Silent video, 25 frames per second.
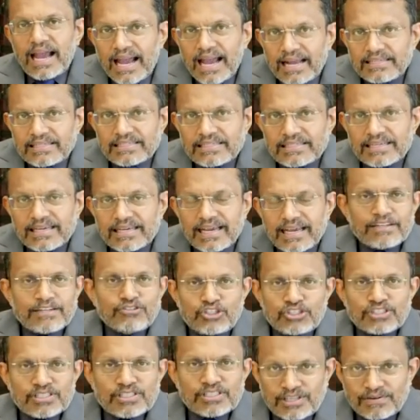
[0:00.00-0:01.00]
and
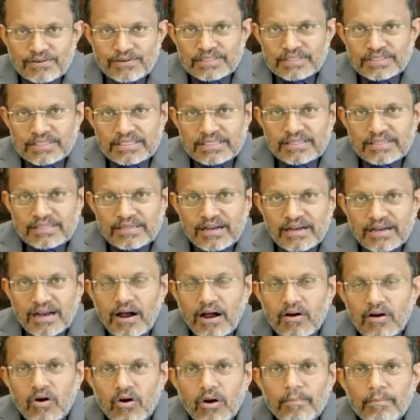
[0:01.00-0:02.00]
energy security
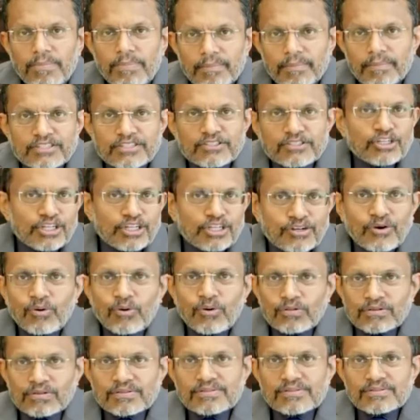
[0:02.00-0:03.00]
are complementary
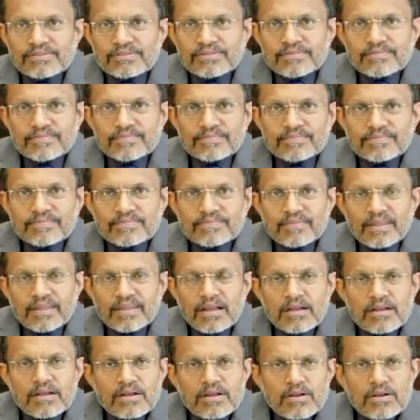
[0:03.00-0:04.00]
goals.
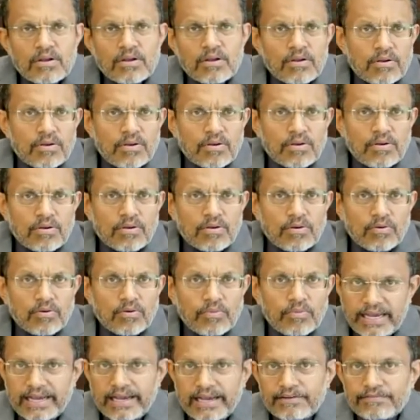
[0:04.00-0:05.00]

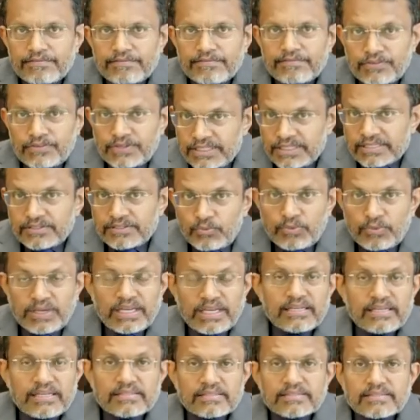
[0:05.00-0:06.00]
We have, in recent
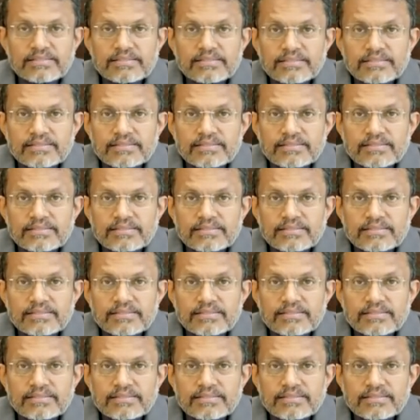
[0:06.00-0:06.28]
weeks,